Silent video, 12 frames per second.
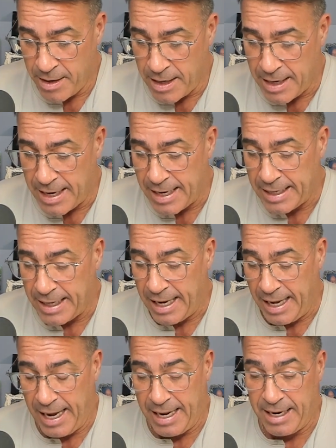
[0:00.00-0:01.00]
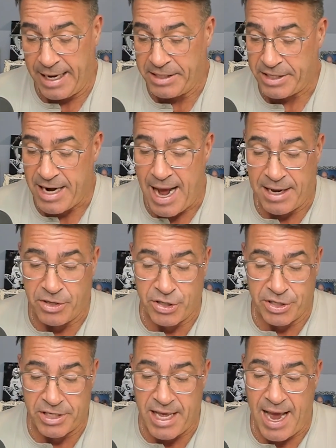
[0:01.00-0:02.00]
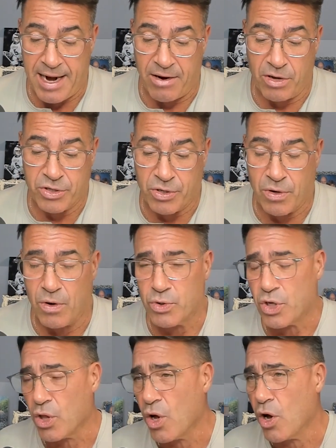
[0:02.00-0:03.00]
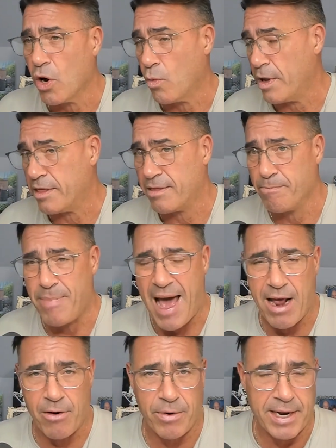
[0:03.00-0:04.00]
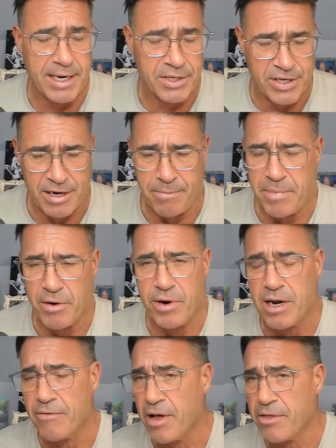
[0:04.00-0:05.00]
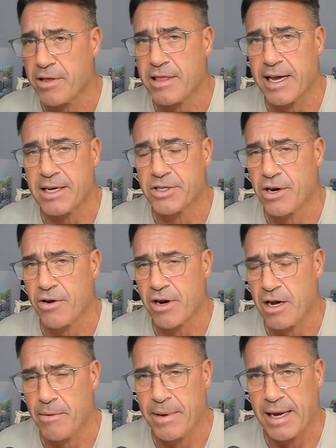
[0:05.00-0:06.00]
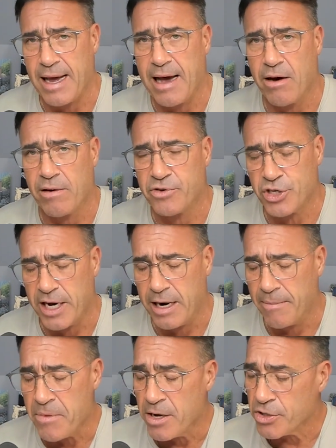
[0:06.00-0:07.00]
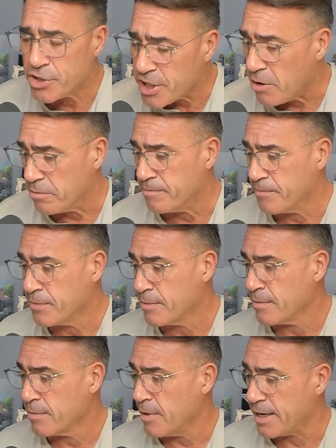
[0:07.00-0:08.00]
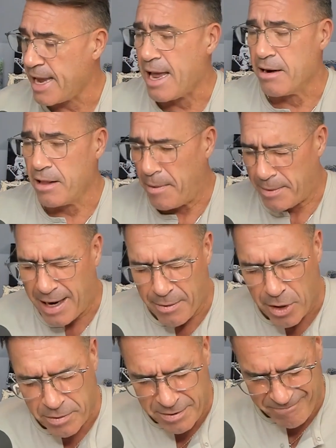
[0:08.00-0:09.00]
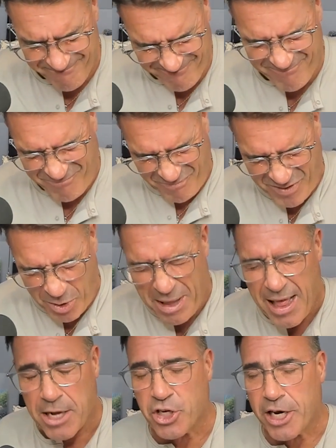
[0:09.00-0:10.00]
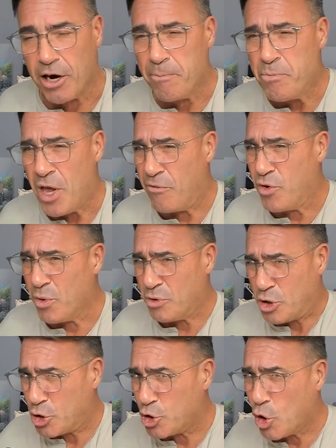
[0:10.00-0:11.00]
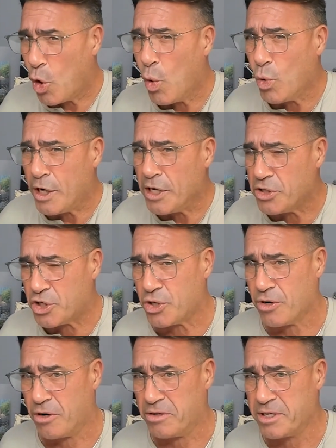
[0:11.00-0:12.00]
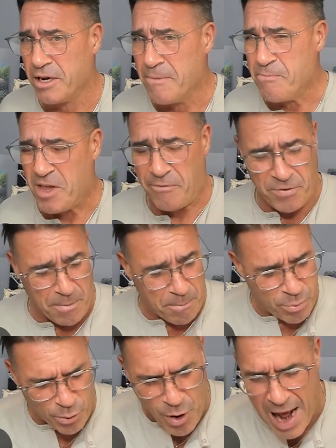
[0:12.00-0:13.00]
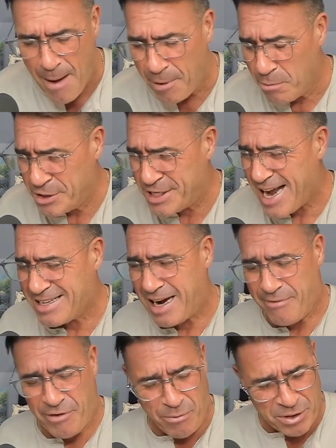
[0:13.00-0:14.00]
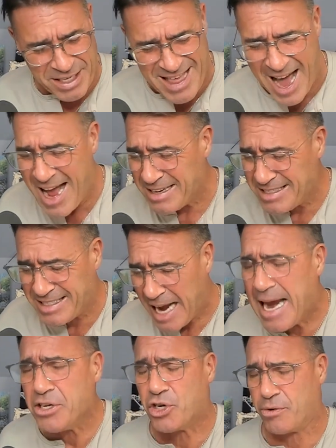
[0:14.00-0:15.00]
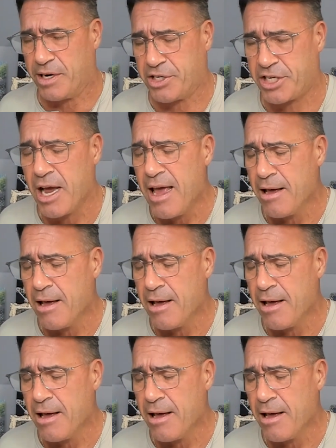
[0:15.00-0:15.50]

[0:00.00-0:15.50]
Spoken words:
And it's not just that. It also goes along with batteries and a myriad of other things that are coming out of China. So, again, I'm going to do my logic here. If you are so concerned, if the problem was that time, if it was that dangerous,